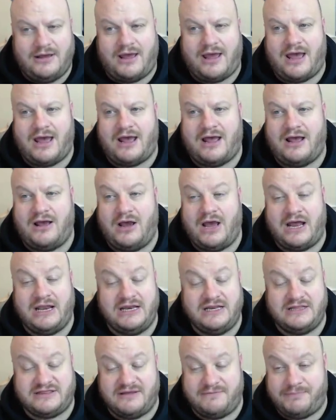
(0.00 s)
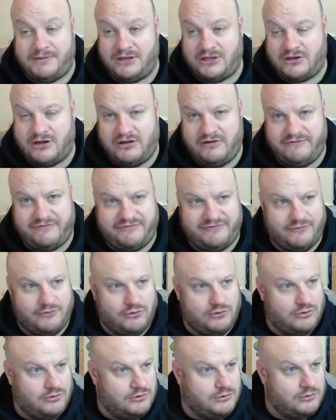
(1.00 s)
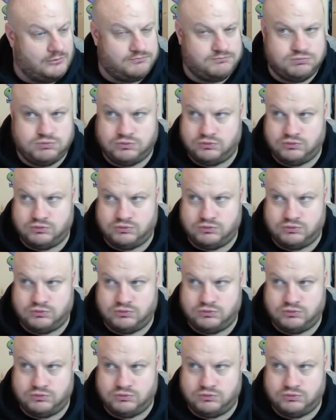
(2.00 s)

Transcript: uh, and they've been going for